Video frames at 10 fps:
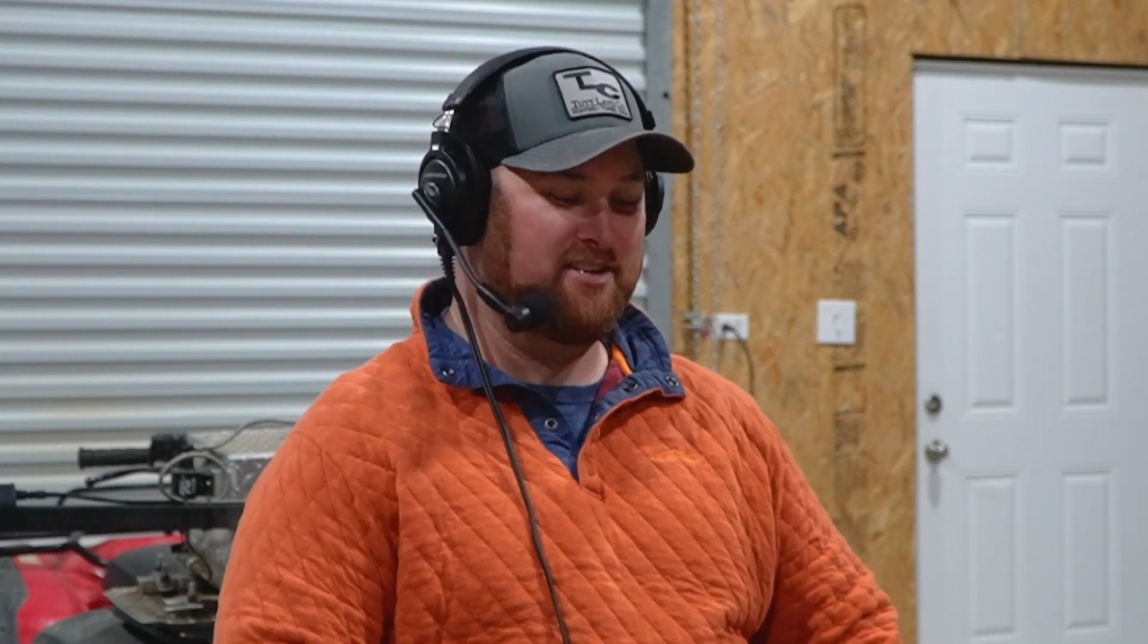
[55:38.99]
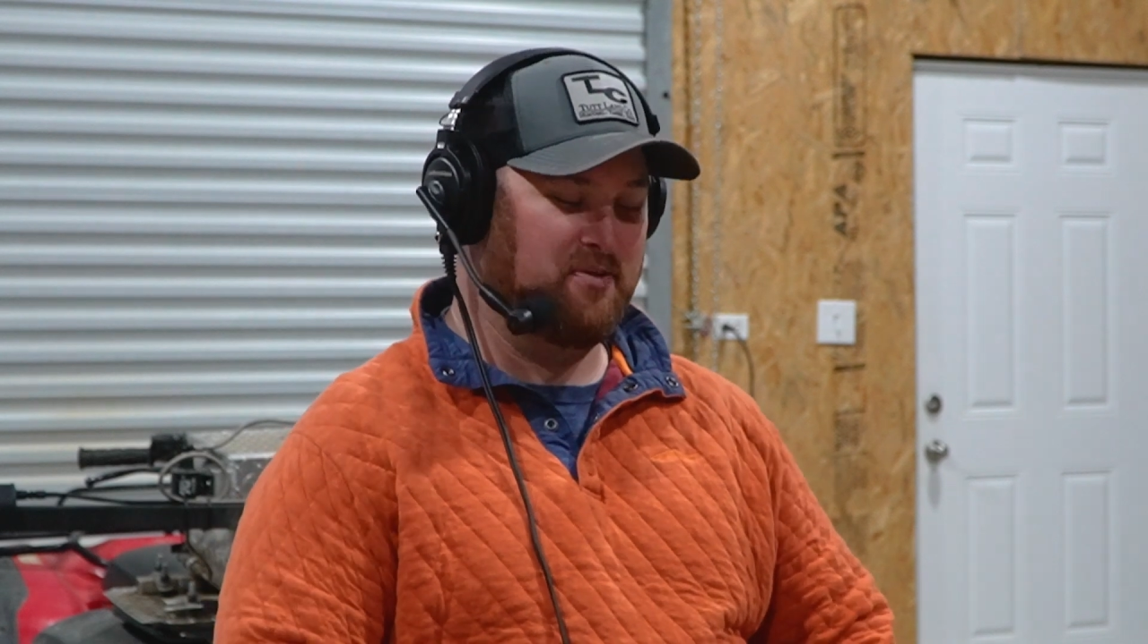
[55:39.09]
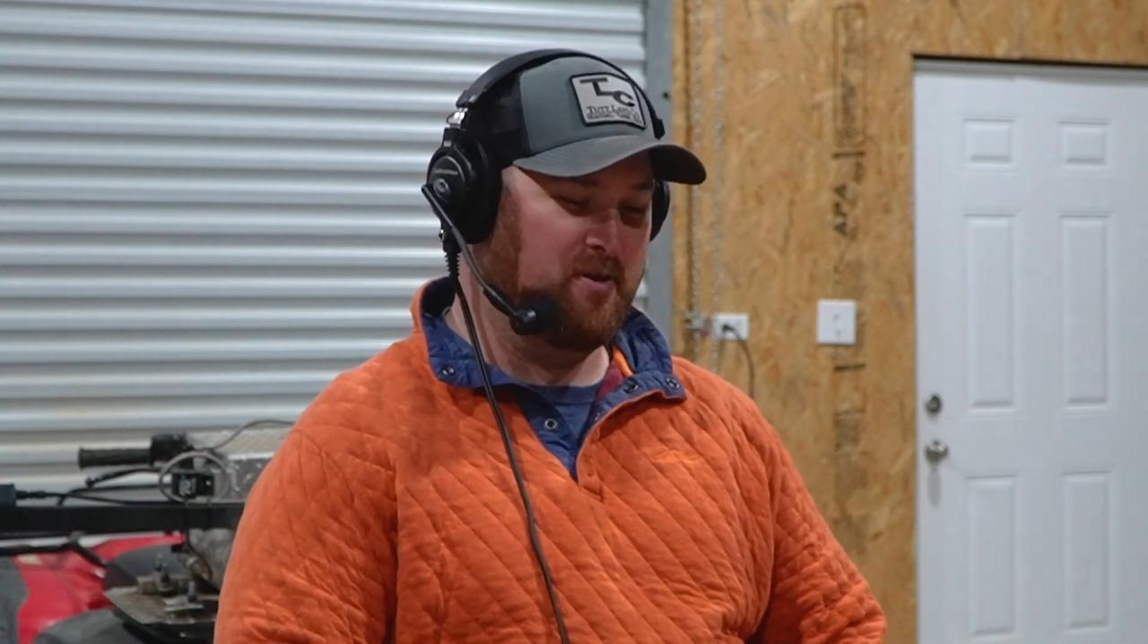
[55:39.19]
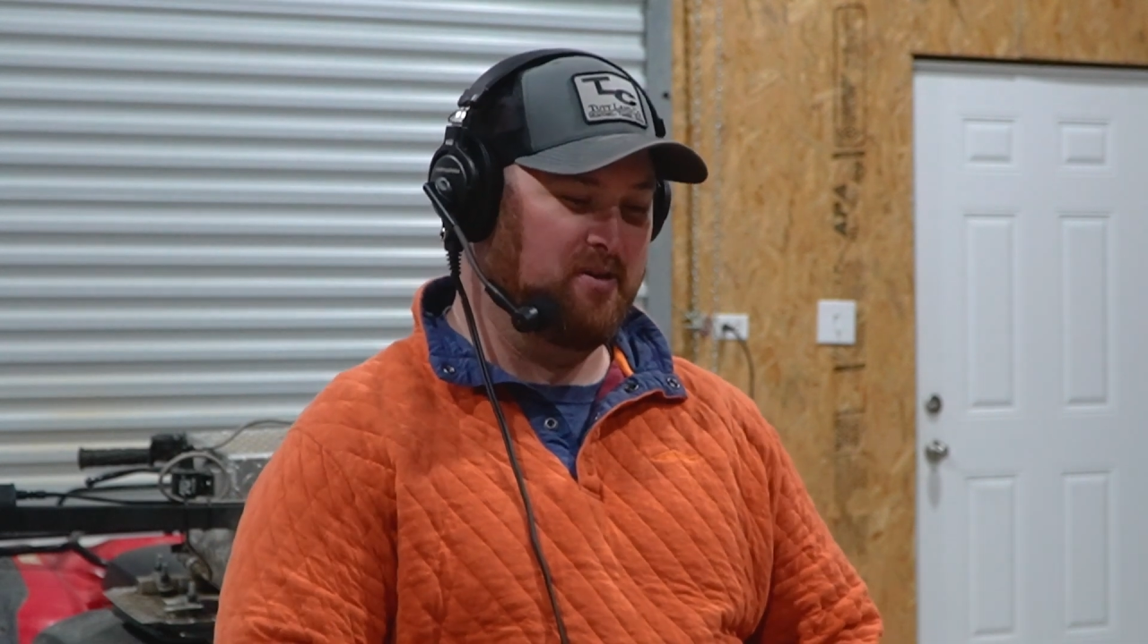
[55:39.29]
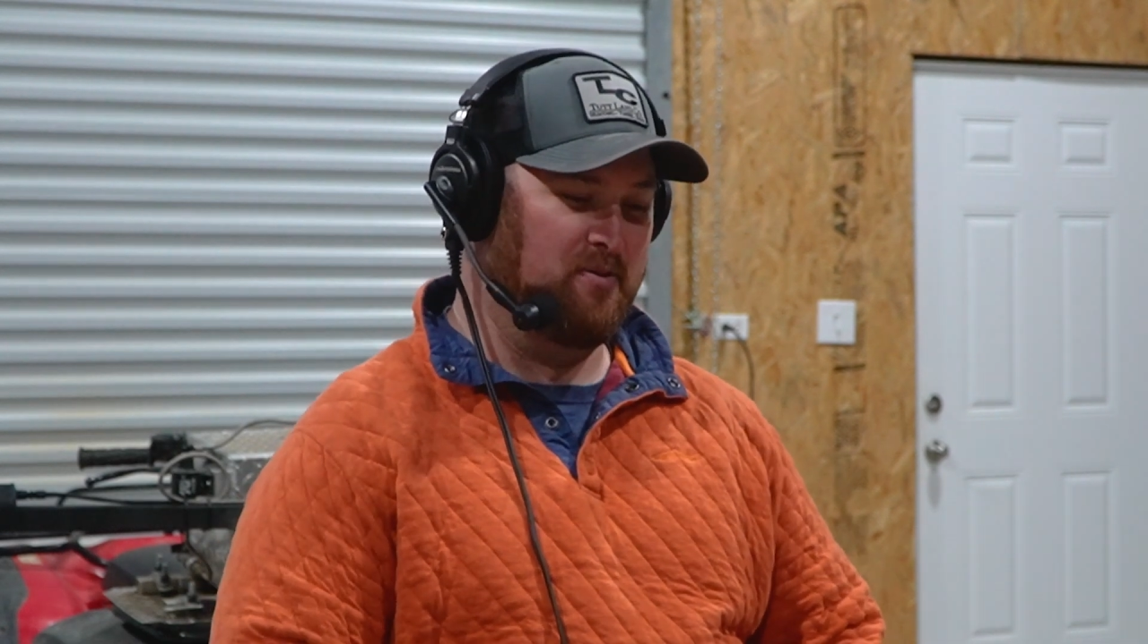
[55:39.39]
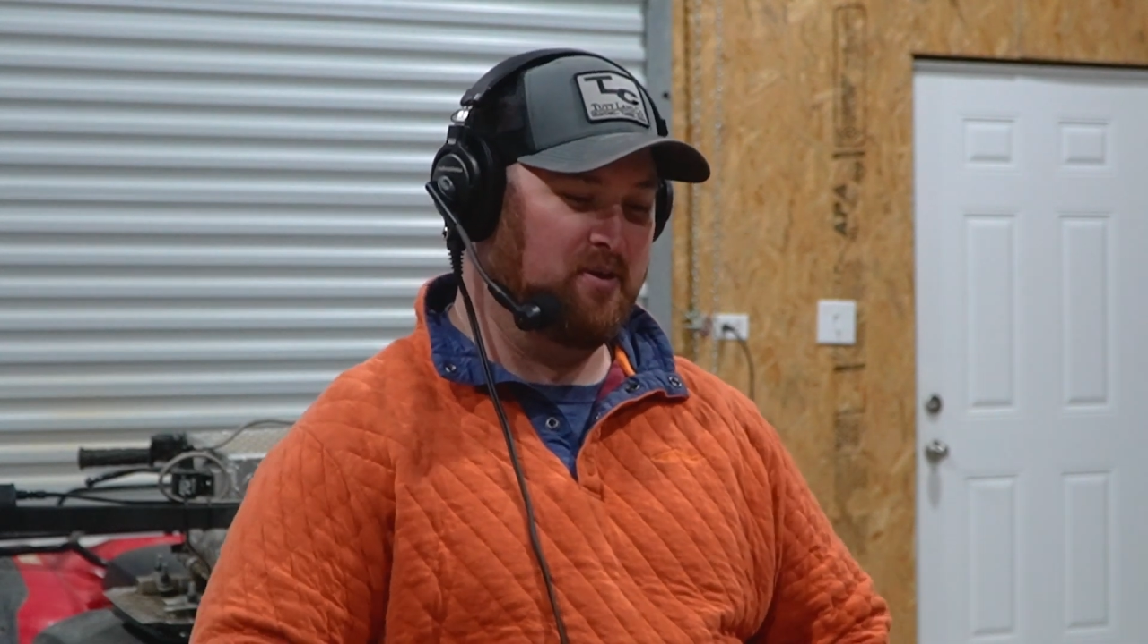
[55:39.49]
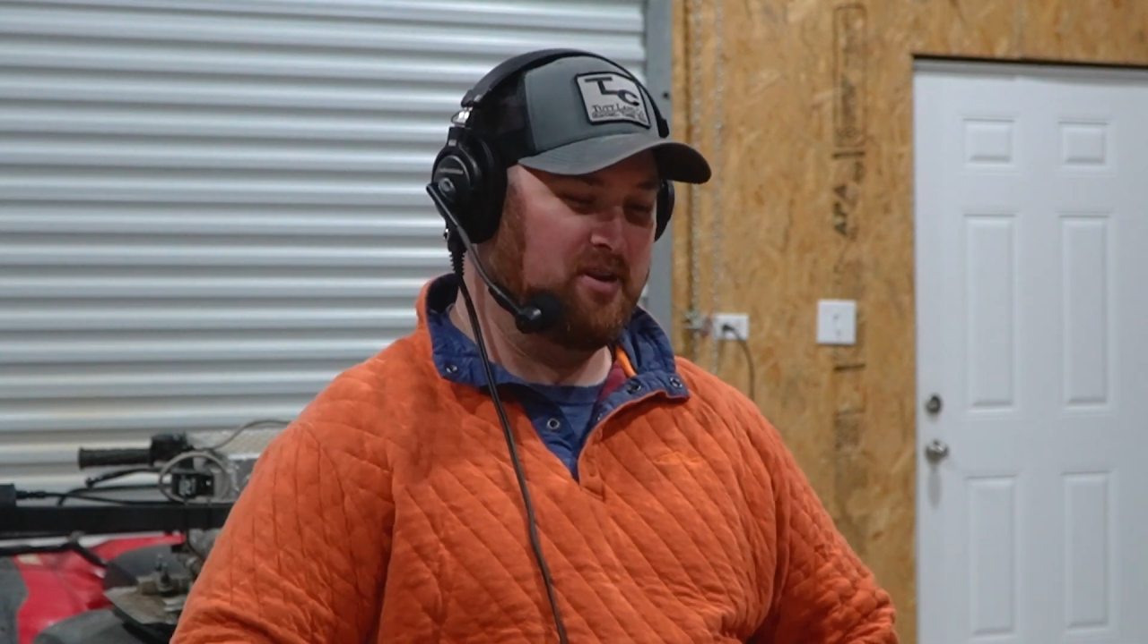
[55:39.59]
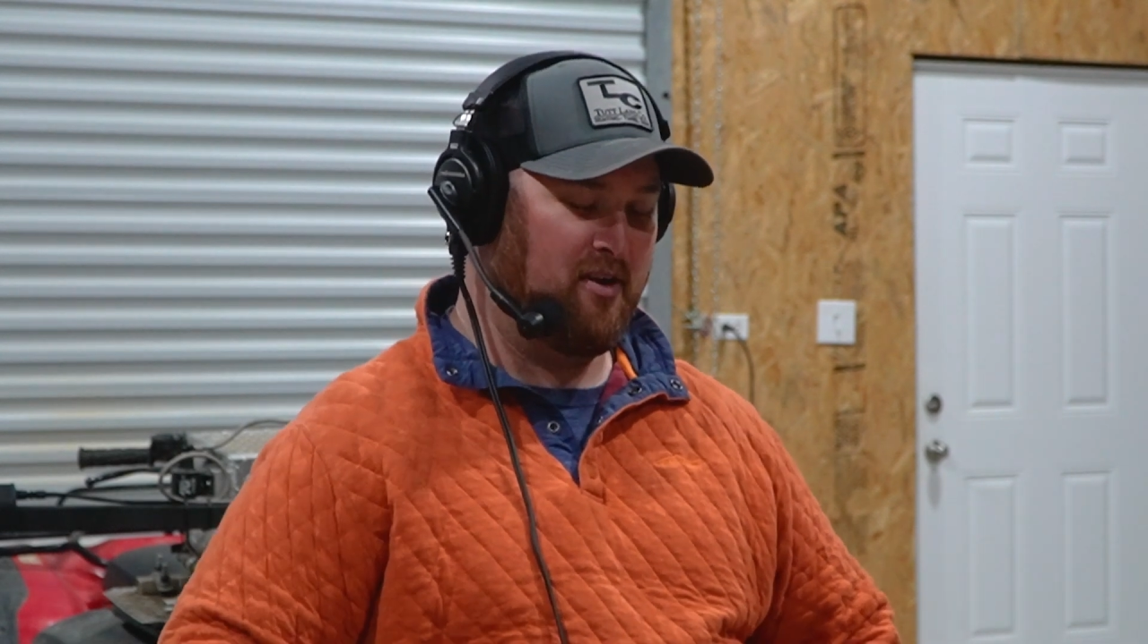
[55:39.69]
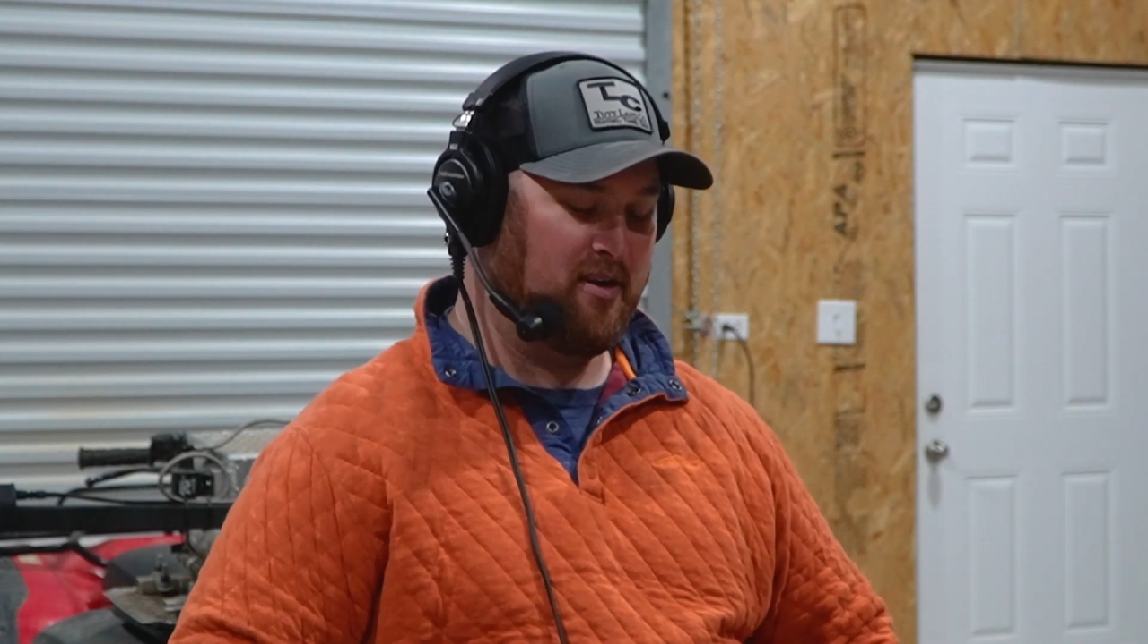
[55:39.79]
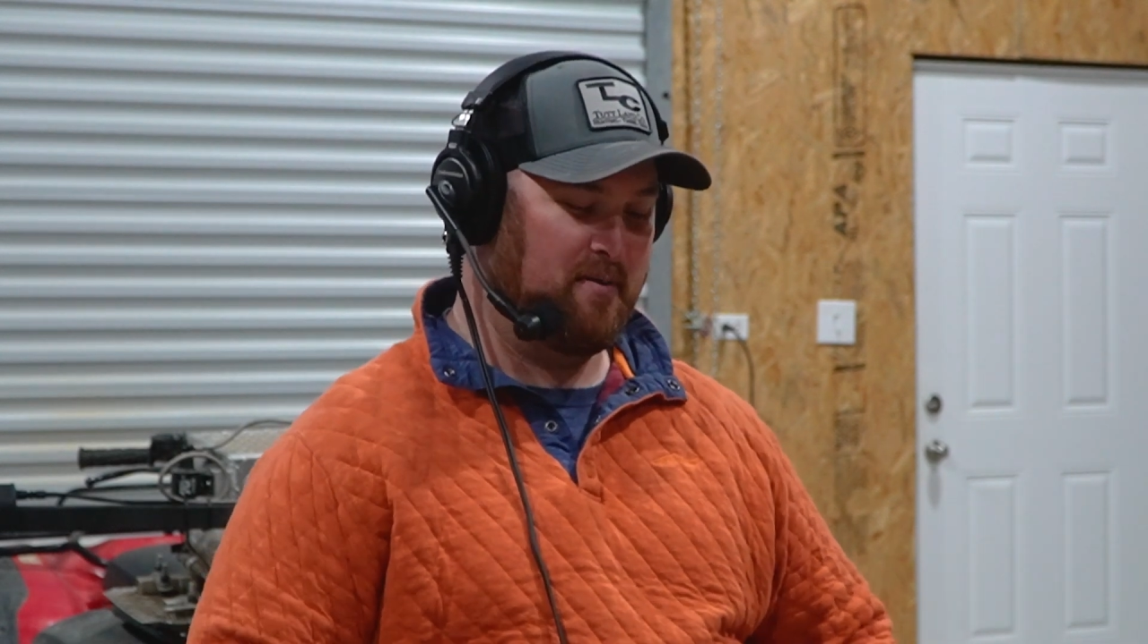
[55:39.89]
and we're
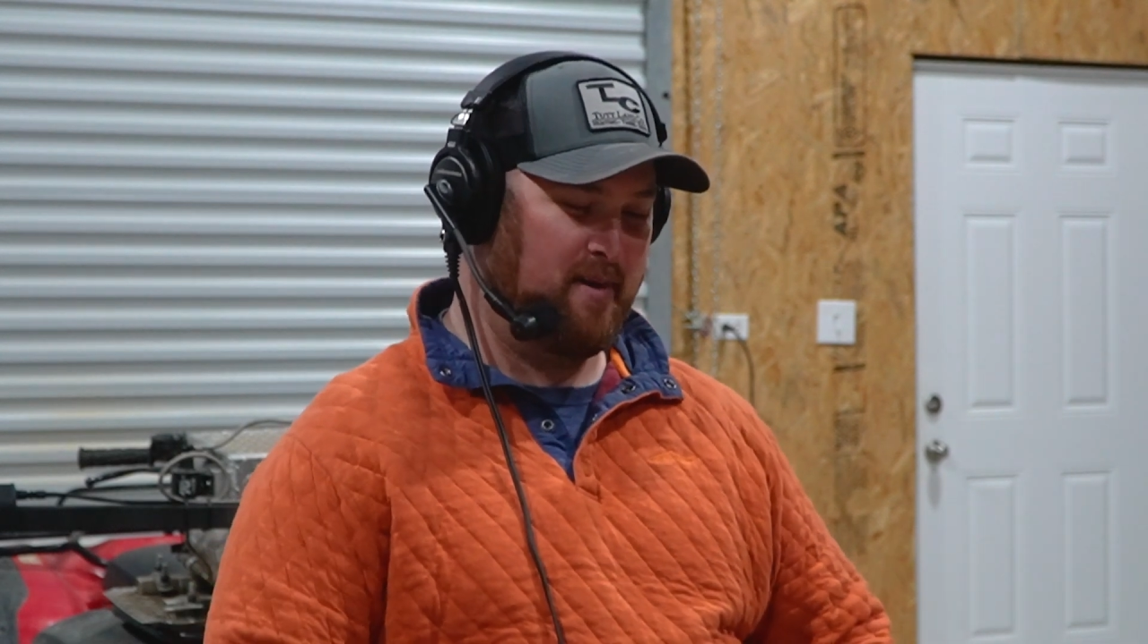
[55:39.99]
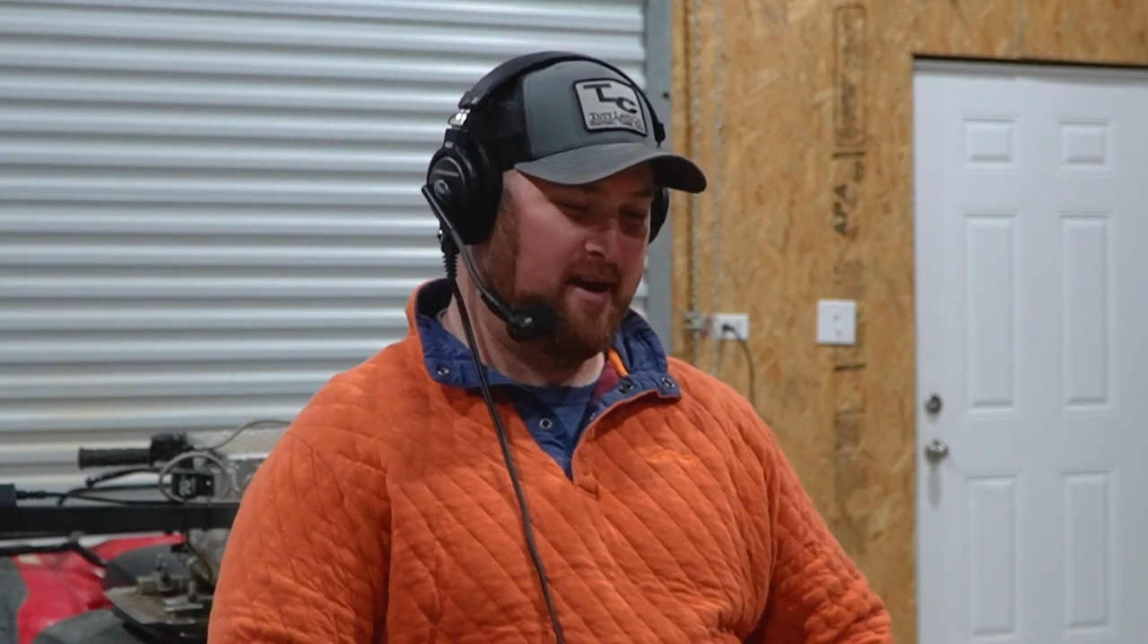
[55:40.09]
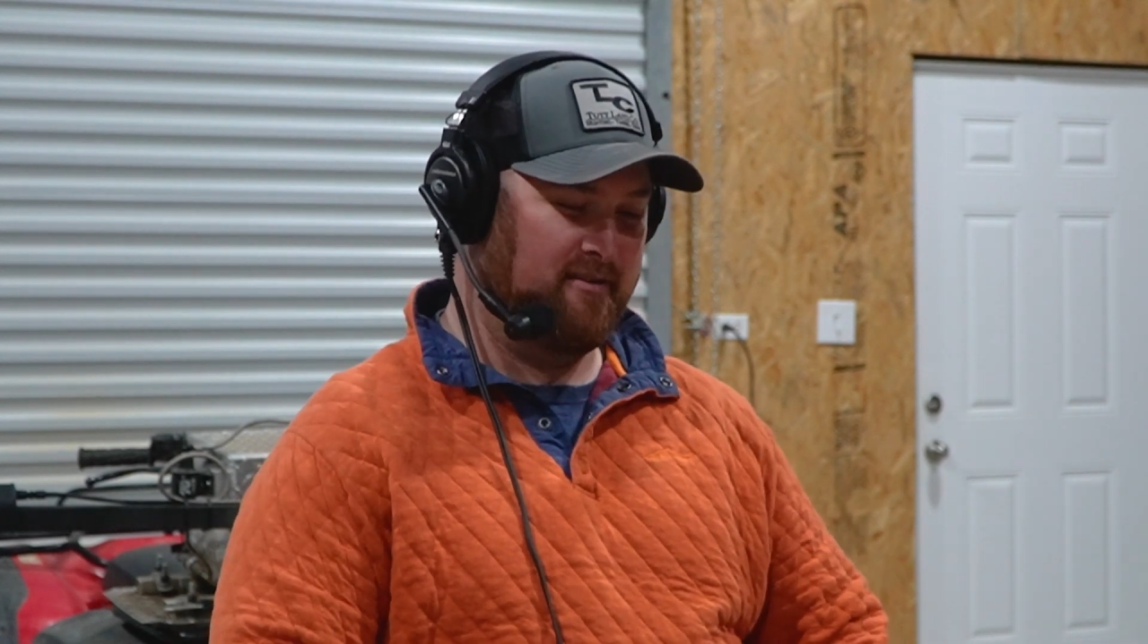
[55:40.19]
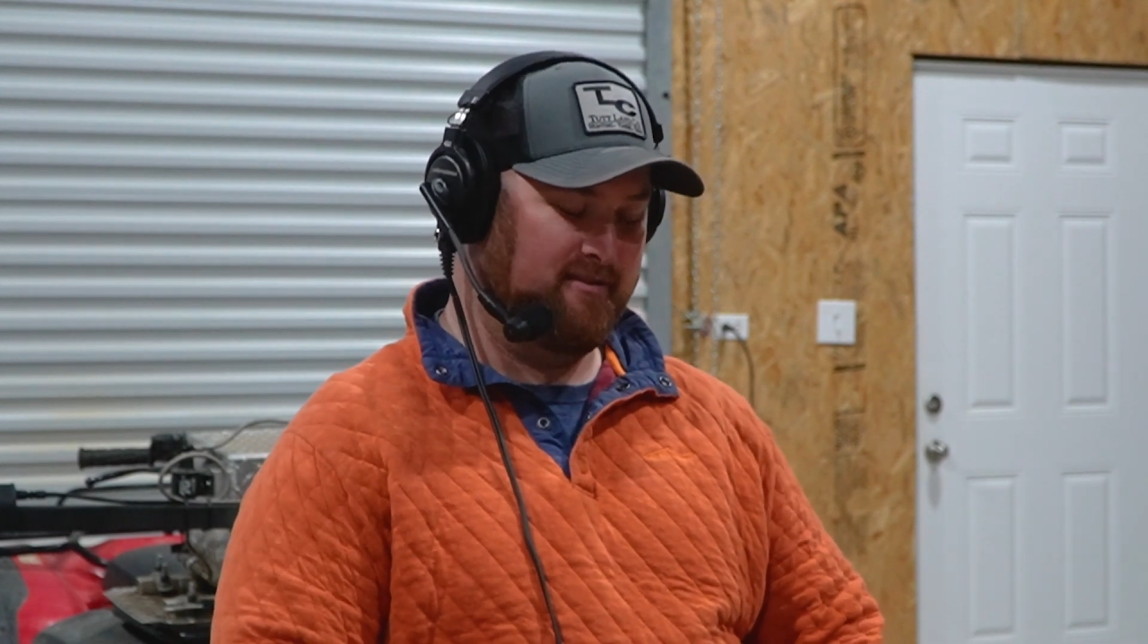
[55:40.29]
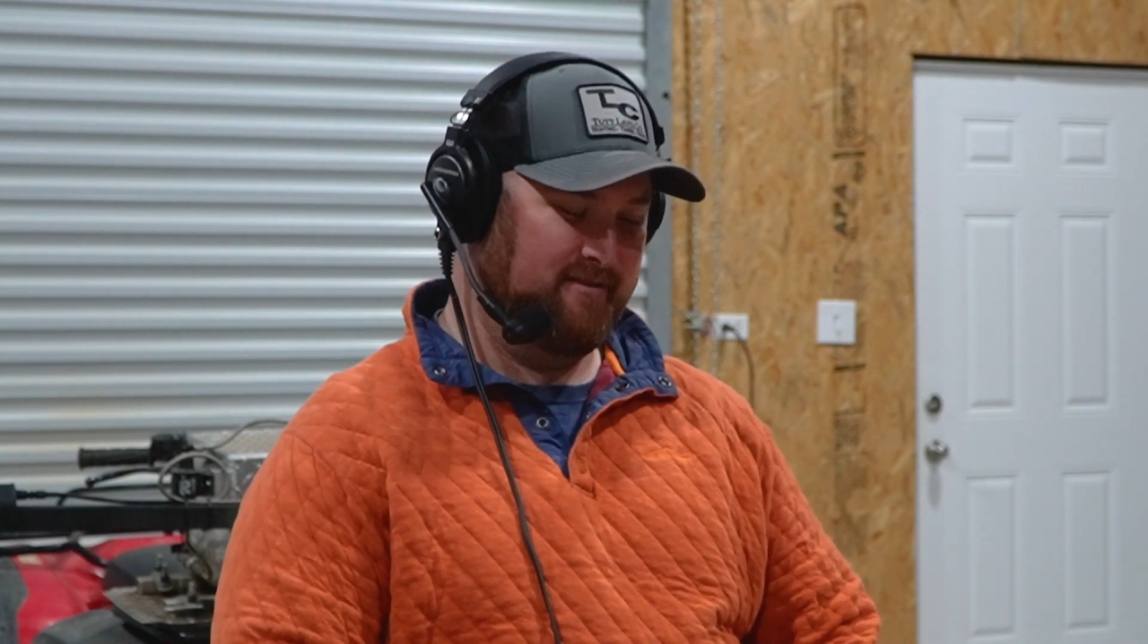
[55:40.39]
talking about